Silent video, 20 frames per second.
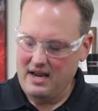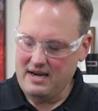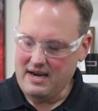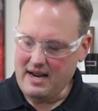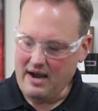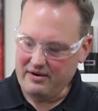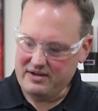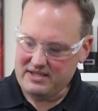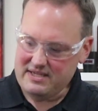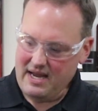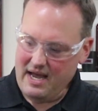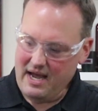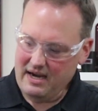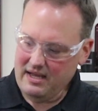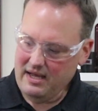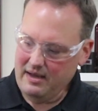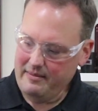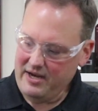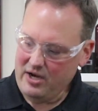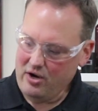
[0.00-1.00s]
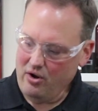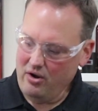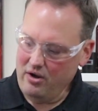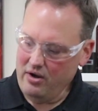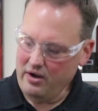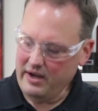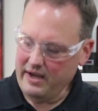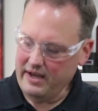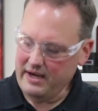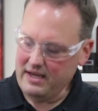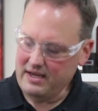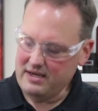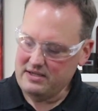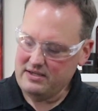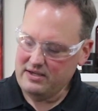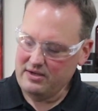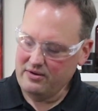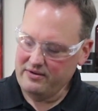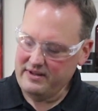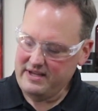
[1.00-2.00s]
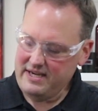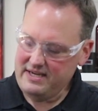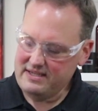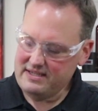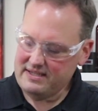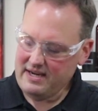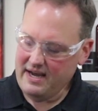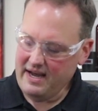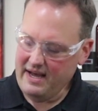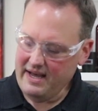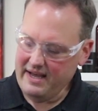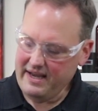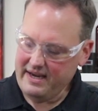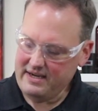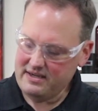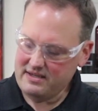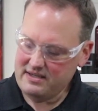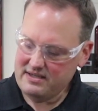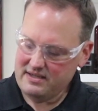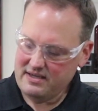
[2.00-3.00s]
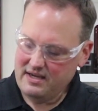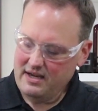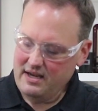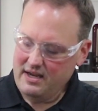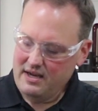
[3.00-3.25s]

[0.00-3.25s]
Now, it's not coming on until these tines